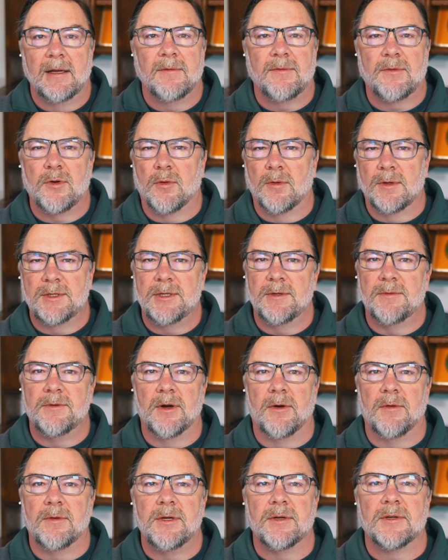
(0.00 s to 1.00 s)
And of course you
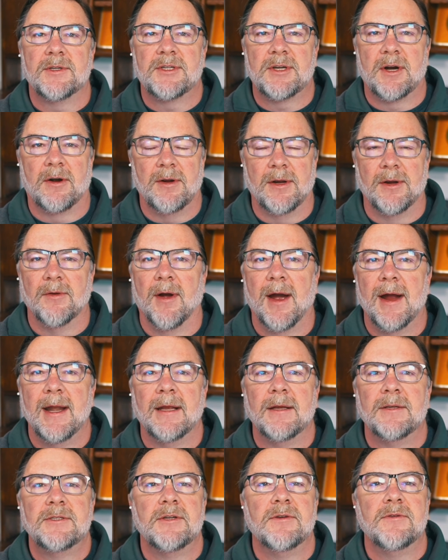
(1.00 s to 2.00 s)
don't. You're starting
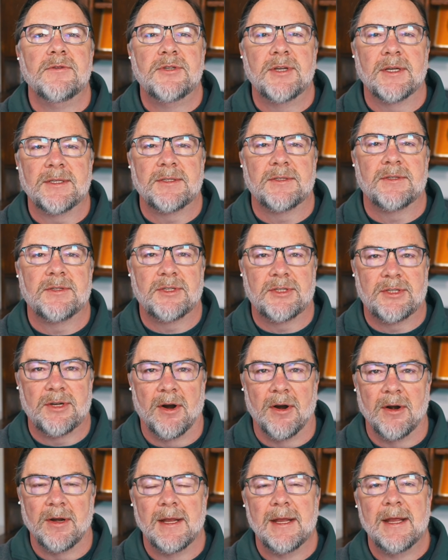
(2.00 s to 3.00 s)
writing. So you just
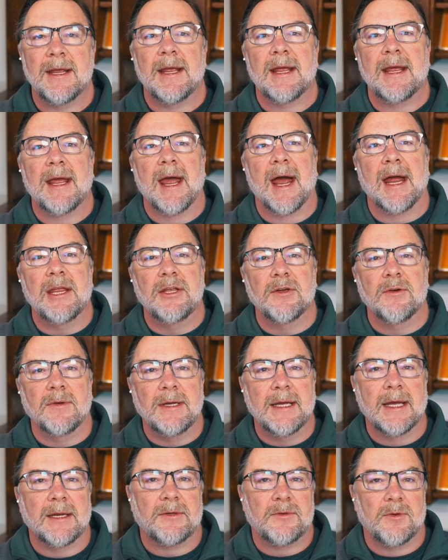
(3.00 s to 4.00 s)
start and you
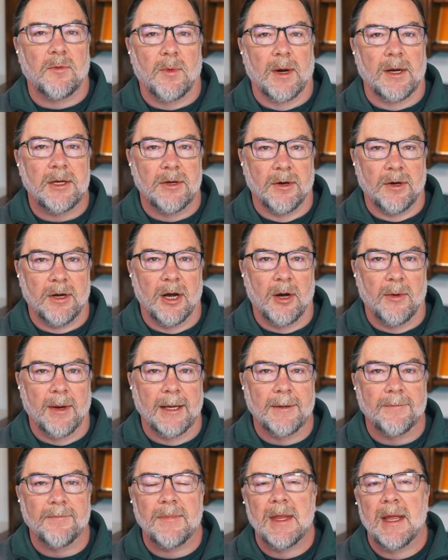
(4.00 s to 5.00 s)
get to where you're
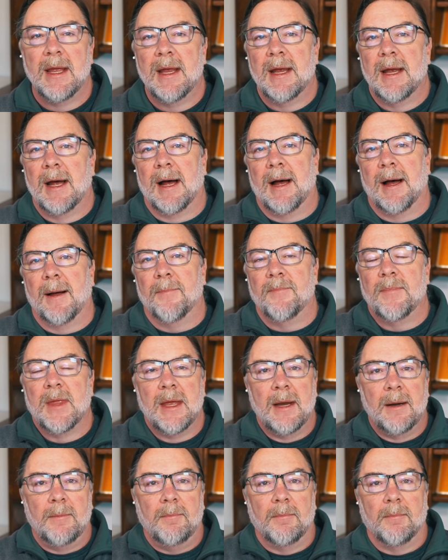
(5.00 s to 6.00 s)
going.
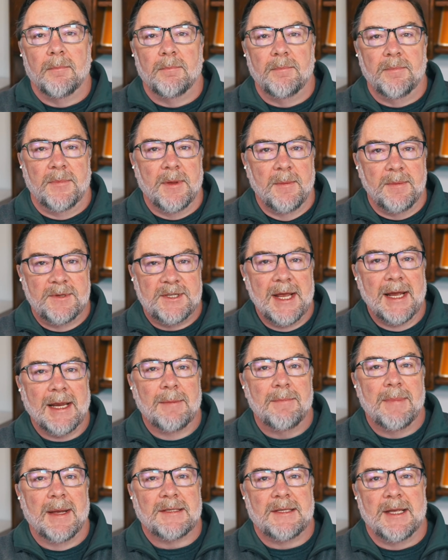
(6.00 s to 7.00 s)
The
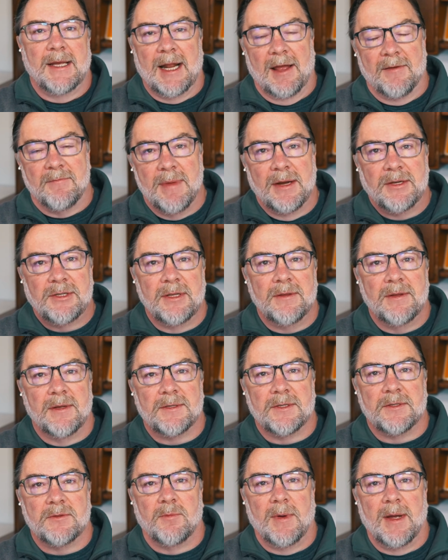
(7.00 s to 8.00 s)
second best thing, and I've mentioned
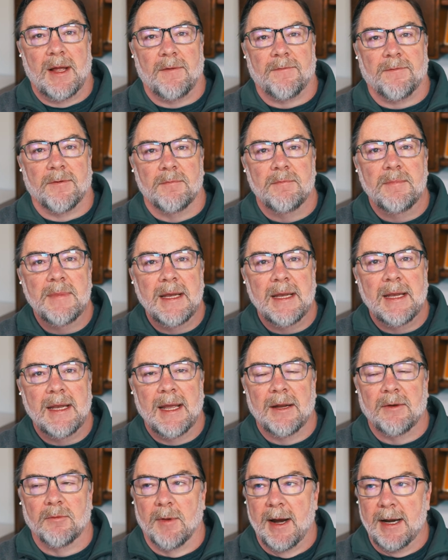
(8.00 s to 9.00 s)
this as well, for me
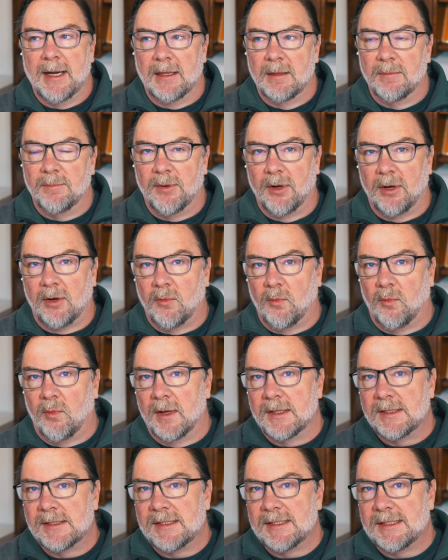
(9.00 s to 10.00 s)
in writing the book
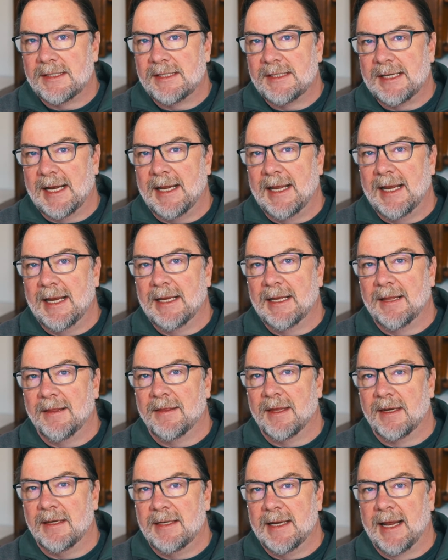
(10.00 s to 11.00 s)
was setting
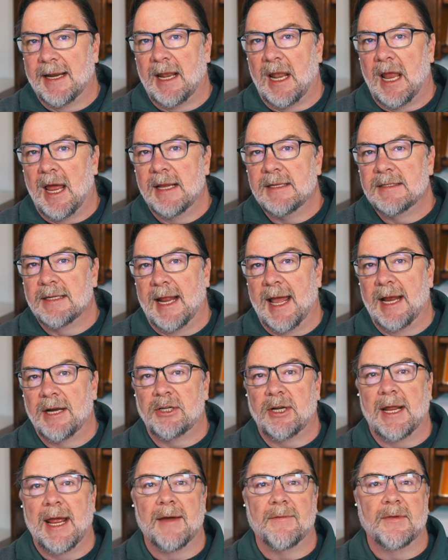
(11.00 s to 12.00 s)
the deadlines and
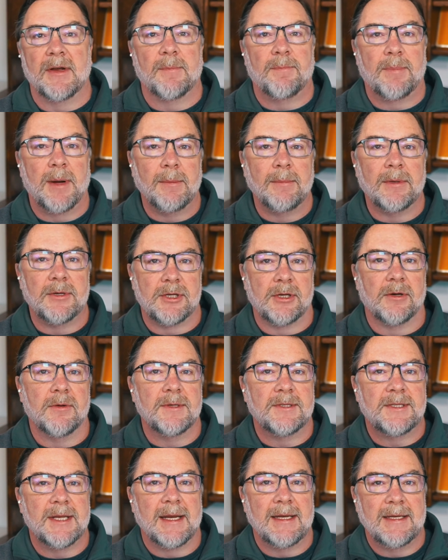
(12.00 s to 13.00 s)
actually having a publisher
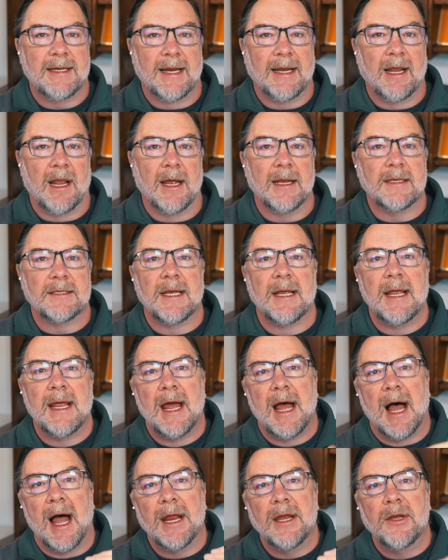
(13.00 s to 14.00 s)
who set deadlines.
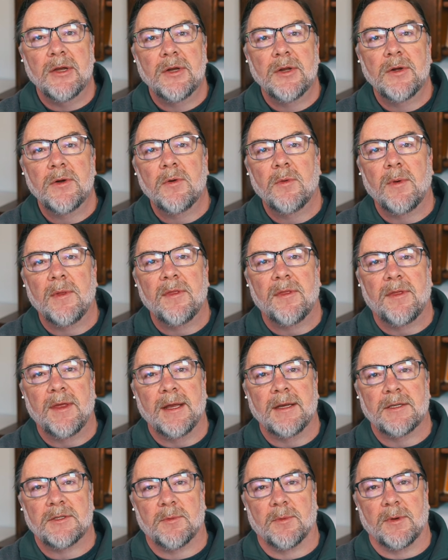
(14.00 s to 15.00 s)
I knew when
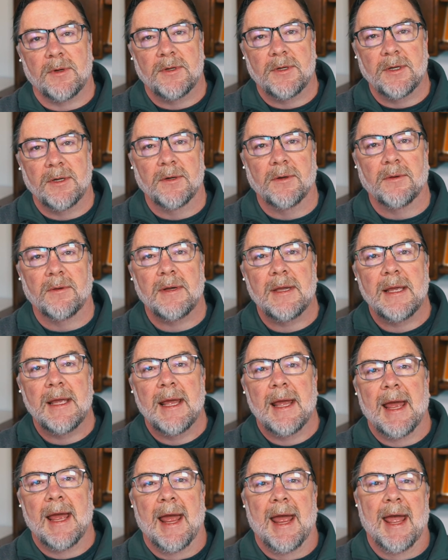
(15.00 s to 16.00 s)
things were due.
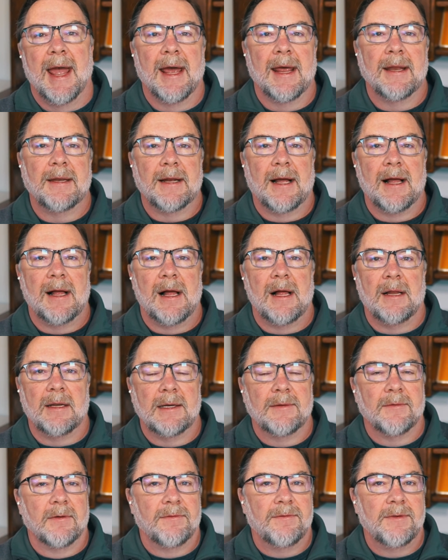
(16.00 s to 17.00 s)
And I'll
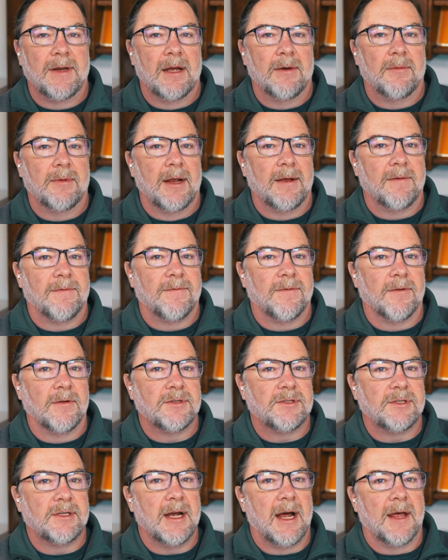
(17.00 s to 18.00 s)
never forget when I
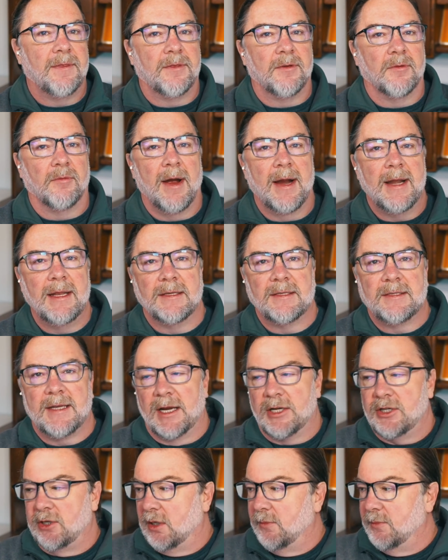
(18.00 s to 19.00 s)
first got the writing
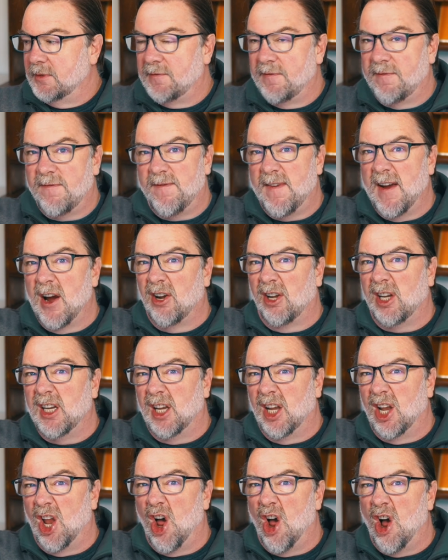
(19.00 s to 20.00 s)
schedule, it was fairly
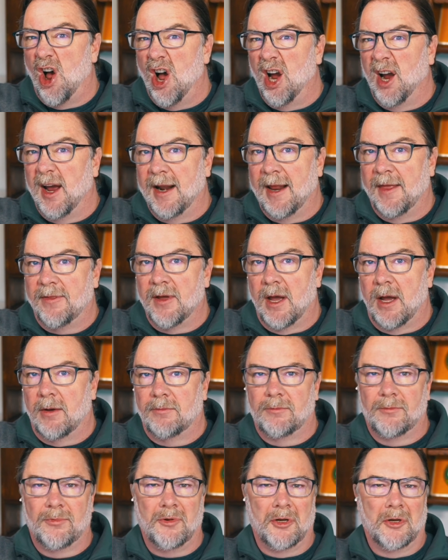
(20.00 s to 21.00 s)
long. And I
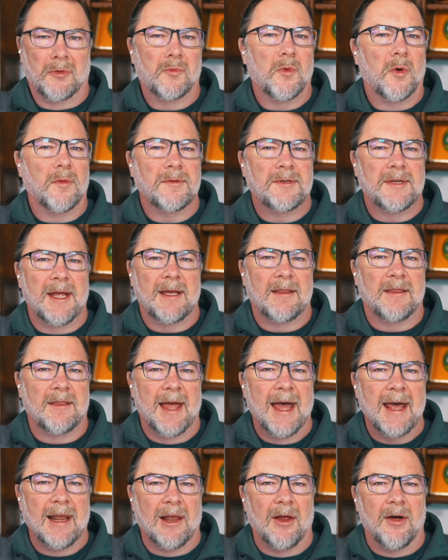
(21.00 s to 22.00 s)
thought, well, it won't take
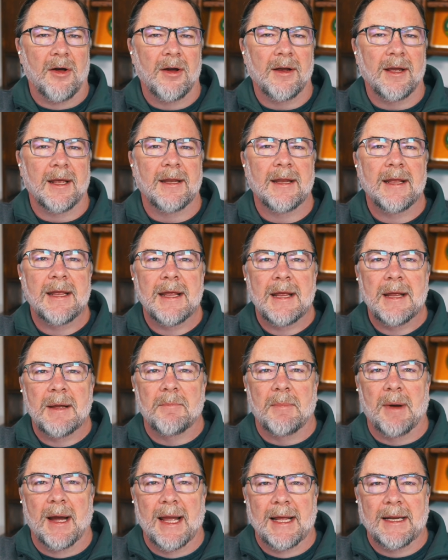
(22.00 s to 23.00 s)
that long. And
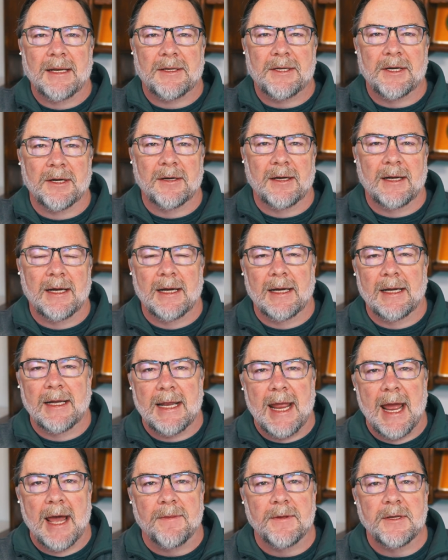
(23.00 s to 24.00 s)
my editor,
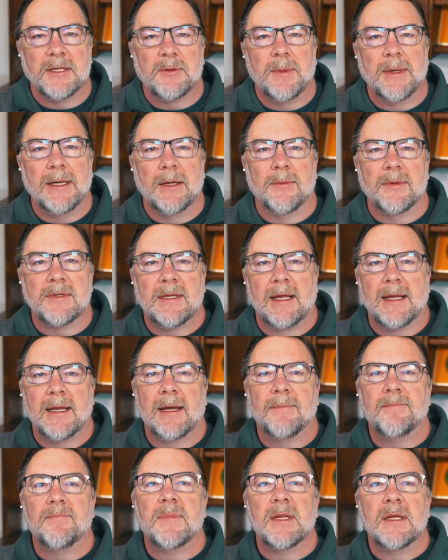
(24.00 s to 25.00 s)
Kathy Sweeney, was like,
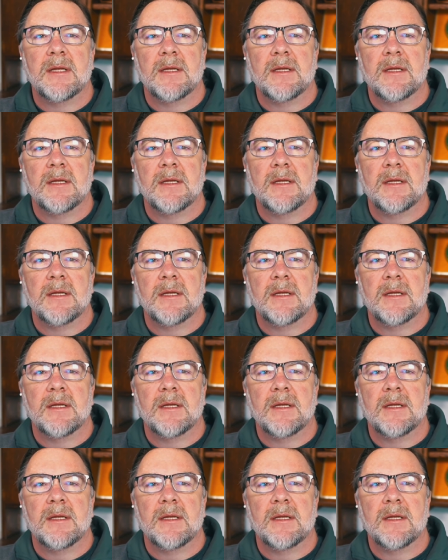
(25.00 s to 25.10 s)
oh,